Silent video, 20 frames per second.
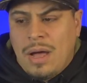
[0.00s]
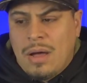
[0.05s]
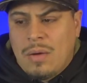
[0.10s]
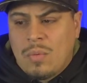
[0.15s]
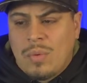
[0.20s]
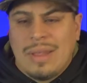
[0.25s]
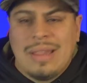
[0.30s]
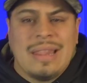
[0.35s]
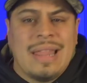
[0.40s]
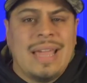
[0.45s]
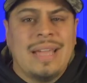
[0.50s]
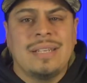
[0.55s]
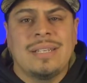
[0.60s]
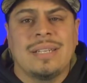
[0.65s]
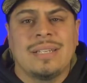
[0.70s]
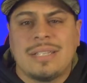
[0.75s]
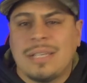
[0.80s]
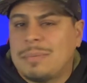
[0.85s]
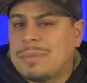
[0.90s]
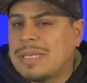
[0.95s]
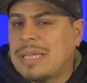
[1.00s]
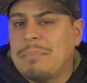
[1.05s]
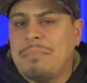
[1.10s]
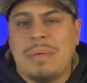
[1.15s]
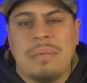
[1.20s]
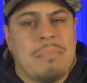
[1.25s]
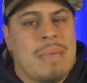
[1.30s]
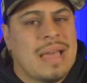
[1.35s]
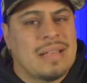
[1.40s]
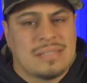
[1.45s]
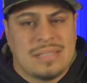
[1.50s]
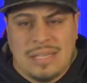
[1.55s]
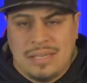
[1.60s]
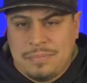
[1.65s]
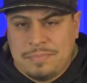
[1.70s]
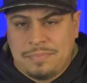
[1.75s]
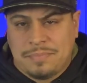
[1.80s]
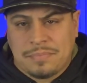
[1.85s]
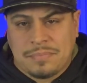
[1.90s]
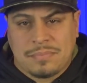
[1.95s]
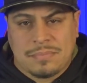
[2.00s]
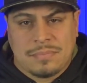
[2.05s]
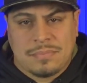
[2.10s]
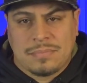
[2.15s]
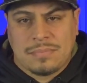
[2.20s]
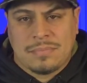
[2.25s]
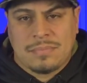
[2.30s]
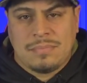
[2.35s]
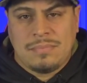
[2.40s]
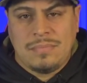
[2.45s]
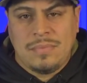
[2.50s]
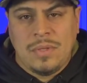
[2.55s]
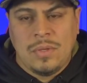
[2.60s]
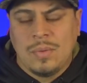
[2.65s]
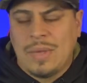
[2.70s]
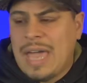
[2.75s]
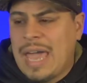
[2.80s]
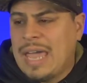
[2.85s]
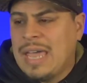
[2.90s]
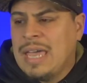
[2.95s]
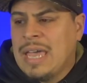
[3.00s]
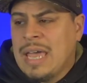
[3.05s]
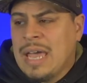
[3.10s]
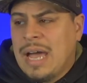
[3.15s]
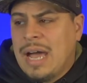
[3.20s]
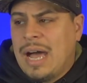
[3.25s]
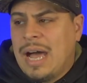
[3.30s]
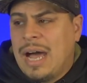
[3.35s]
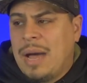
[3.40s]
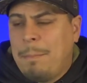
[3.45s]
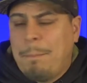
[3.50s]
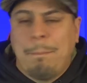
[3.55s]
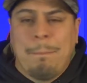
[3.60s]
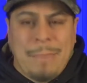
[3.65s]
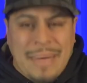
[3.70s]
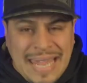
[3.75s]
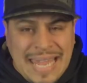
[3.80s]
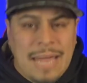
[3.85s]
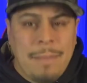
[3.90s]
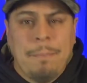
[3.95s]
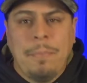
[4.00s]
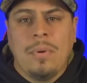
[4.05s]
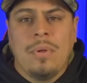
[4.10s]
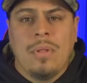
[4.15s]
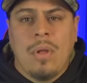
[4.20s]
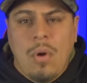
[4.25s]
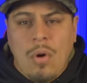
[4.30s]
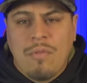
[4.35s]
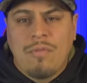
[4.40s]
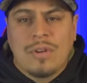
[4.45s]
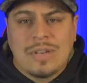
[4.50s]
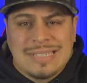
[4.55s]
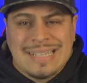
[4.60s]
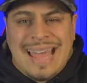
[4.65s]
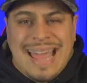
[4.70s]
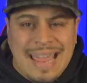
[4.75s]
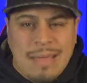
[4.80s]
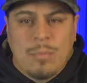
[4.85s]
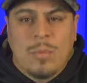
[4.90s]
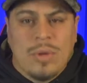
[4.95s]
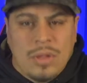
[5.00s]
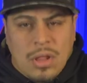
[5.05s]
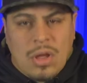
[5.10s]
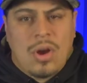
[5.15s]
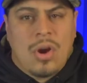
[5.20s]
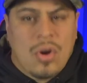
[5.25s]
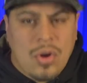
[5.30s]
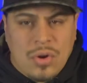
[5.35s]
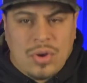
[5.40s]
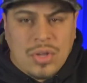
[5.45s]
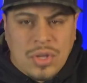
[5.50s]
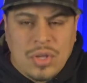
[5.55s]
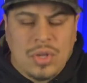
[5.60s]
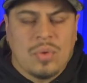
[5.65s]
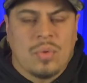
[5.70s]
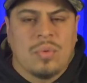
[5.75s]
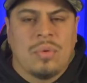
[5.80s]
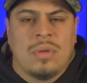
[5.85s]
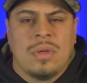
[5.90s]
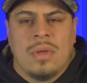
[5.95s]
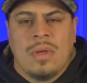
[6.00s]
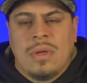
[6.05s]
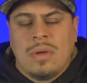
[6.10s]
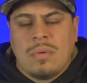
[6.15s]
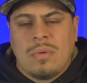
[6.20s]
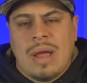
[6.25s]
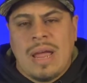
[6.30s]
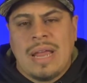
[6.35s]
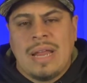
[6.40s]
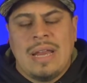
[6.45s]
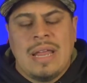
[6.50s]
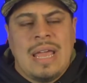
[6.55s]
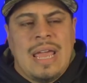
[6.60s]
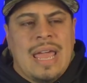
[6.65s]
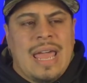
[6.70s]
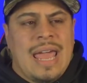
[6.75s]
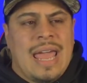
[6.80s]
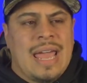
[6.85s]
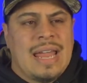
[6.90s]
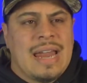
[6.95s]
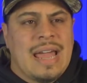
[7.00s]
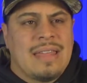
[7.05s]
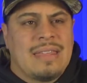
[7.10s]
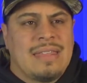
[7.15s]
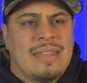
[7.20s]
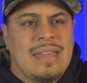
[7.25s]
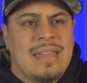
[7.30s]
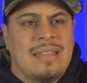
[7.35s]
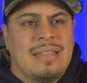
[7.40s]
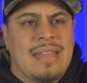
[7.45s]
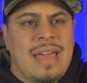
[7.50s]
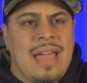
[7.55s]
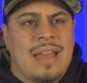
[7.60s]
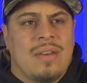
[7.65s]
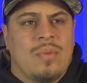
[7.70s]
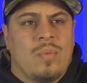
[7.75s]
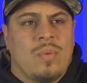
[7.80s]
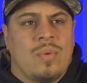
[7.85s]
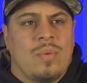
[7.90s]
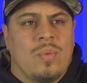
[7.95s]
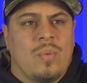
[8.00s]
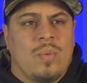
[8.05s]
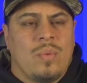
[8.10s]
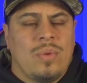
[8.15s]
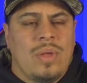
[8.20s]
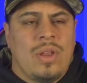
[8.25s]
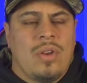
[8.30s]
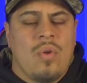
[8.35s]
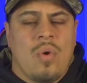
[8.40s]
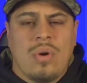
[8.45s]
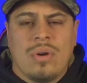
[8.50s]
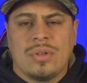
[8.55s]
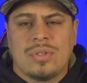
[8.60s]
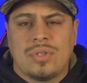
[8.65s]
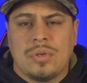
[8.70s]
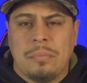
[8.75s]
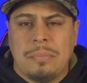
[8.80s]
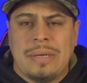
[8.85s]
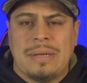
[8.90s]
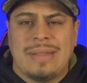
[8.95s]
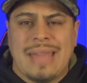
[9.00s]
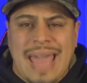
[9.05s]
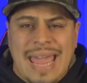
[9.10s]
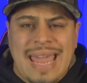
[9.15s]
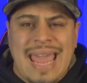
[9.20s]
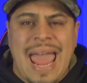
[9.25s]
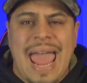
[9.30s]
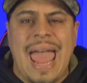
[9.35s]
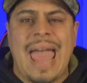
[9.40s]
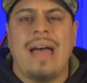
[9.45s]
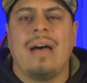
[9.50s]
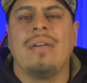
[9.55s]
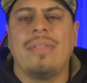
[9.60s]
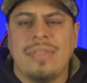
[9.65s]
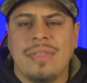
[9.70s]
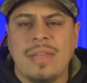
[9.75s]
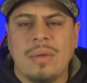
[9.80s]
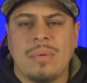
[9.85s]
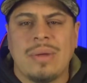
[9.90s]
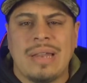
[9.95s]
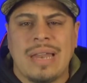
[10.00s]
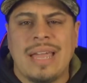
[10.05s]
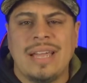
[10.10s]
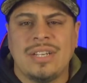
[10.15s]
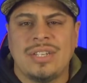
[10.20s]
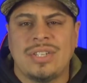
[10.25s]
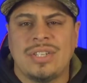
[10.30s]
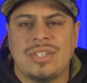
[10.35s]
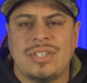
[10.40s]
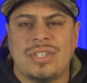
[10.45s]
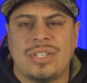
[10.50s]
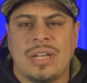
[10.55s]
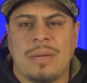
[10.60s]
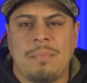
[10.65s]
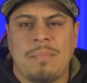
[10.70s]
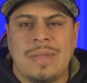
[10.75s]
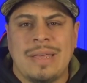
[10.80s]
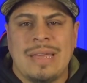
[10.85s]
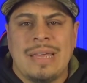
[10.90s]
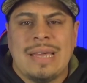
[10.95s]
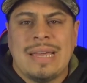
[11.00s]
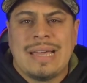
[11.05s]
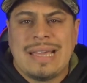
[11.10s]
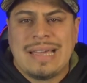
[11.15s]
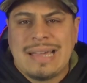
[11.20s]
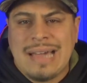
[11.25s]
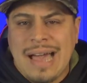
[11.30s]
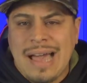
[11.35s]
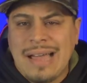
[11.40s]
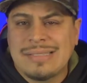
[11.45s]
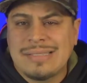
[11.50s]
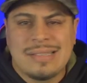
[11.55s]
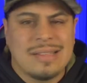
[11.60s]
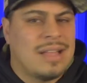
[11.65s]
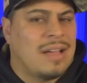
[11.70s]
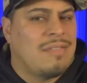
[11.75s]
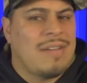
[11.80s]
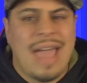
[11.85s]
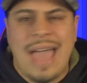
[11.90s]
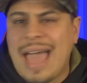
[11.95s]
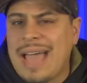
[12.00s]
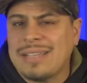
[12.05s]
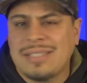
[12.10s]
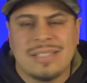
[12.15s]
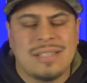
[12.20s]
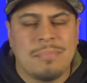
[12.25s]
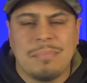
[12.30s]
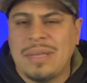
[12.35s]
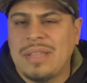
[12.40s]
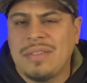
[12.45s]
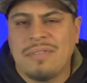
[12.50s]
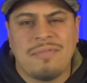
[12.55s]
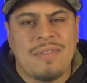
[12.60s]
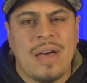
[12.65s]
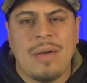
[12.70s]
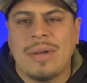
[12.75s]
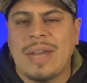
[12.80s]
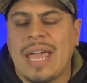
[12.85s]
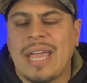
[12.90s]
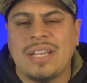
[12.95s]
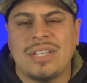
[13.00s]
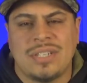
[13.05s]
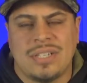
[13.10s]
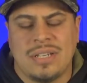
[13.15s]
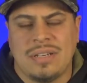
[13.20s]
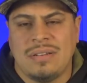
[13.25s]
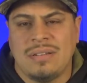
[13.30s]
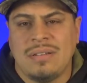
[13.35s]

relationships can be messy, okay? People over time will hurt you, right? And I think that in order to build a healthy relationship, God's love has to be the foundation,